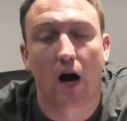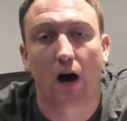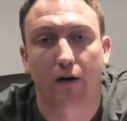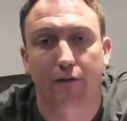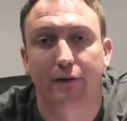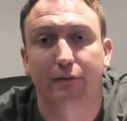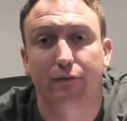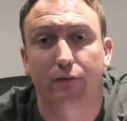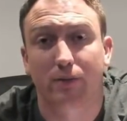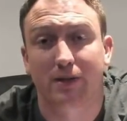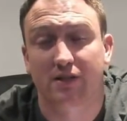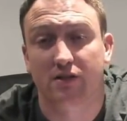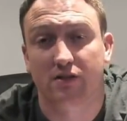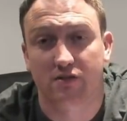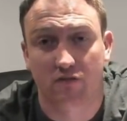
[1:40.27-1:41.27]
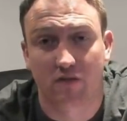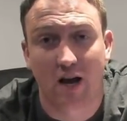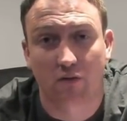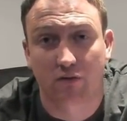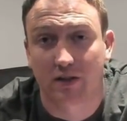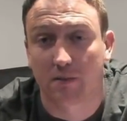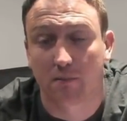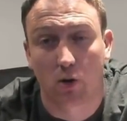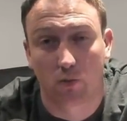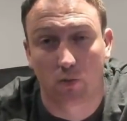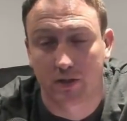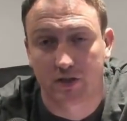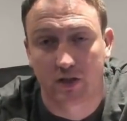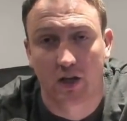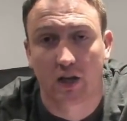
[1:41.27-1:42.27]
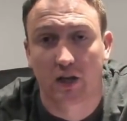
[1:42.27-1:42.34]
of influencers around at the moment,